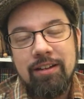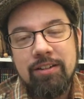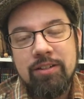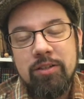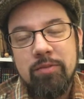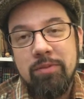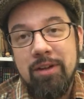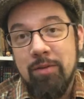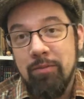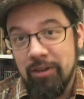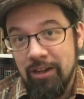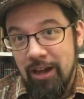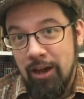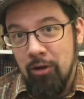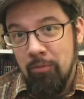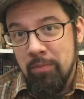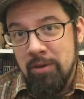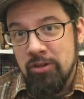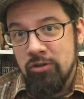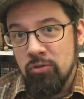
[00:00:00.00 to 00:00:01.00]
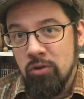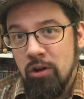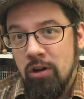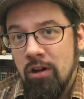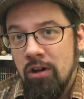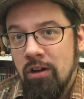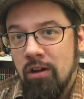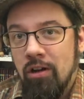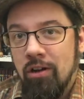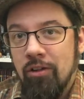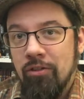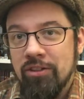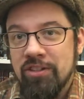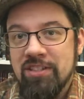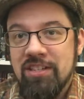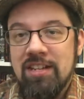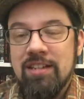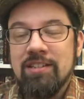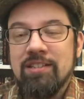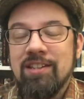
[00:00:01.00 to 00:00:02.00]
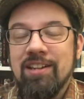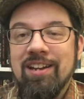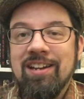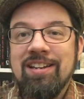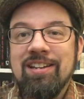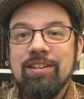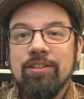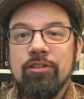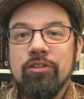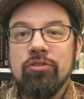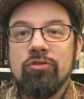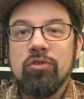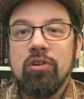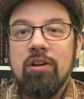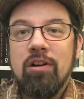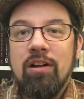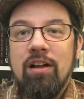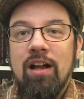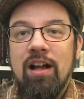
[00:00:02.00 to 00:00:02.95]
To be able to help me draw all the scenes that I needed to draw,